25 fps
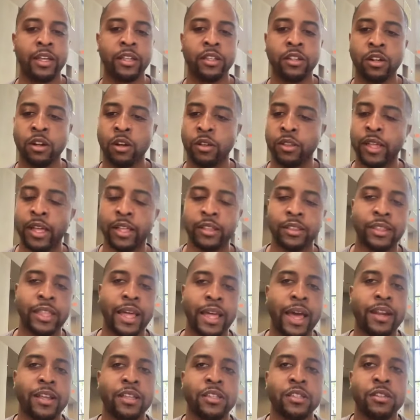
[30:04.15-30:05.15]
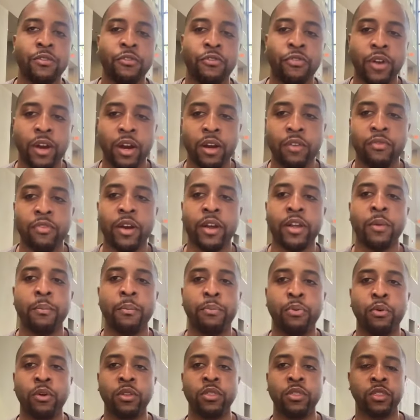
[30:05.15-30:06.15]
And, you know, that that is a very, very
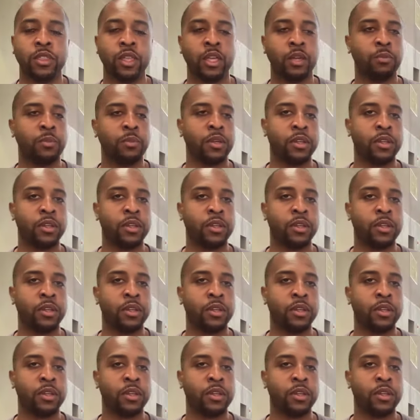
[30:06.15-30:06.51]
important thing,